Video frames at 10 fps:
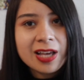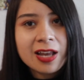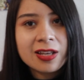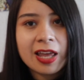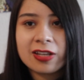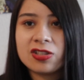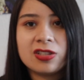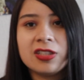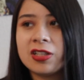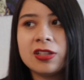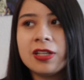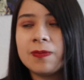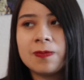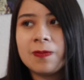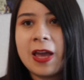and like just literally
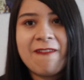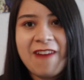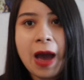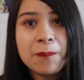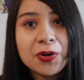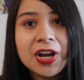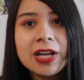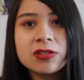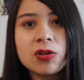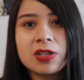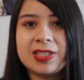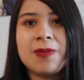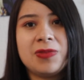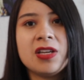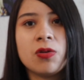evaporate. So the
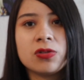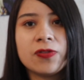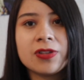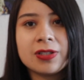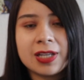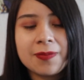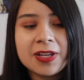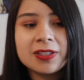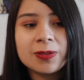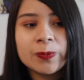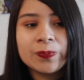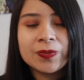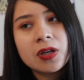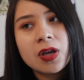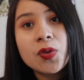same thing goes for the demons.
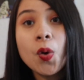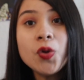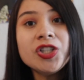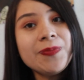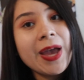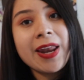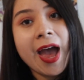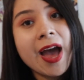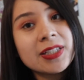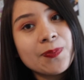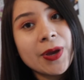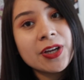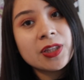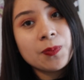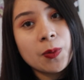The older man has
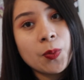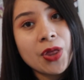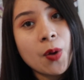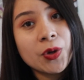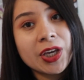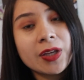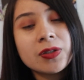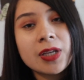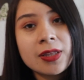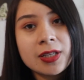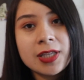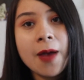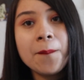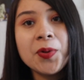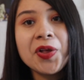buried the people that were killed in the
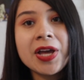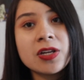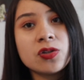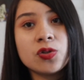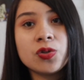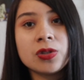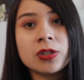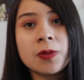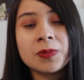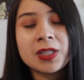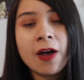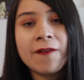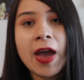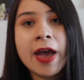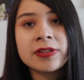temple and introduces
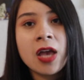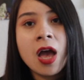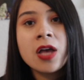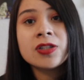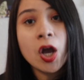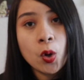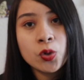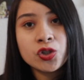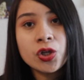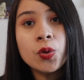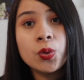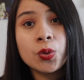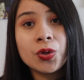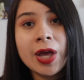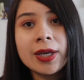himself as Sakonji
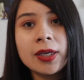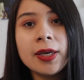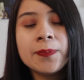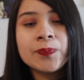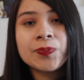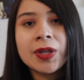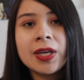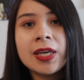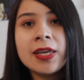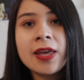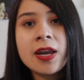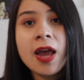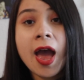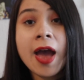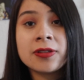Urokodaki. He
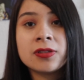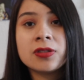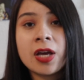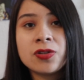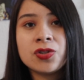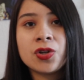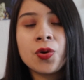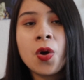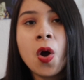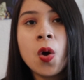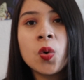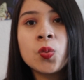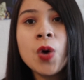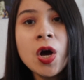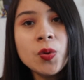then asks Tanjiro
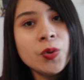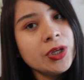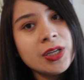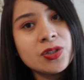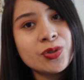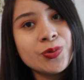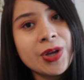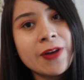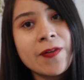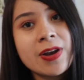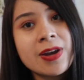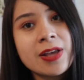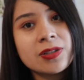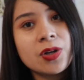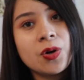what will he do if
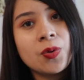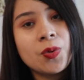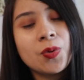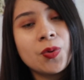Nezuko